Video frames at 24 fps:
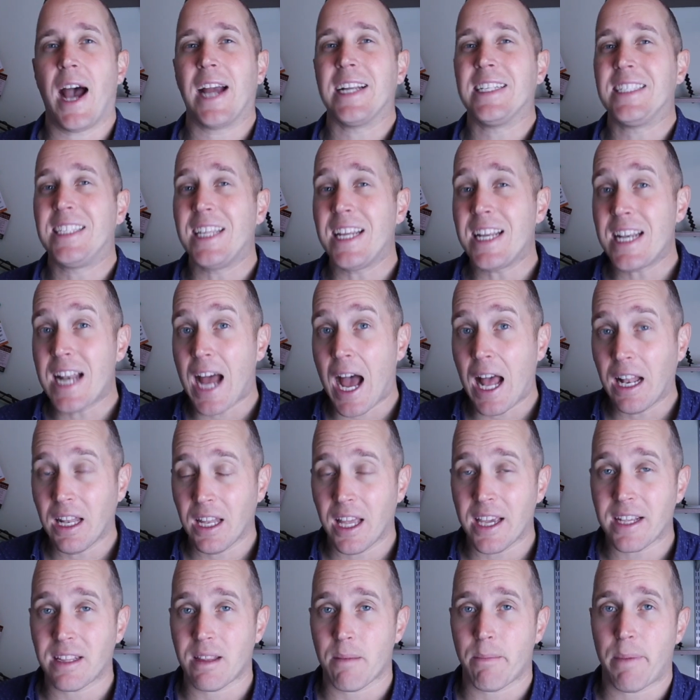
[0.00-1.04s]
I did not
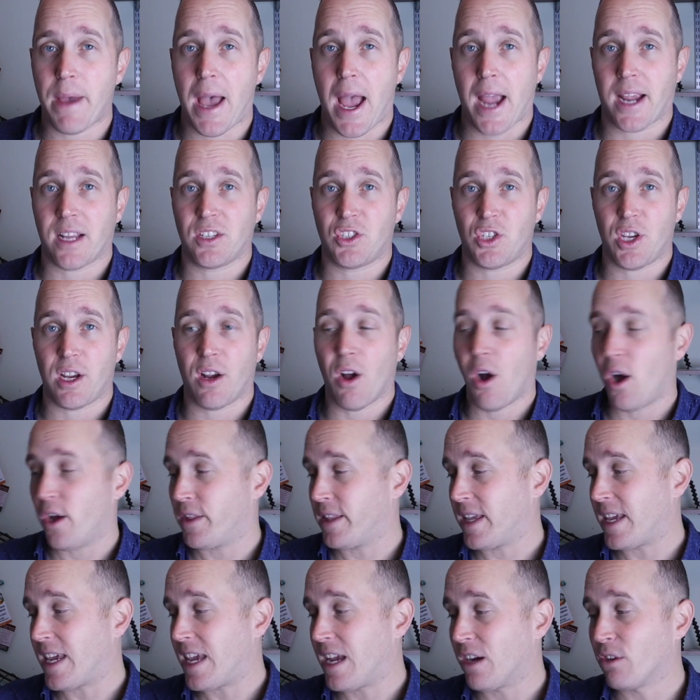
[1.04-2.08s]
like the packaging on
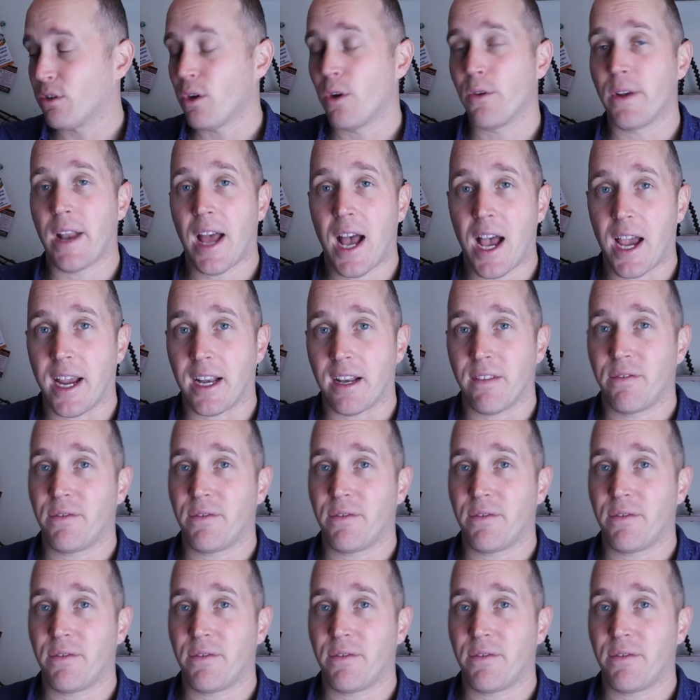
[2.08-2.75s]
the Hero 9.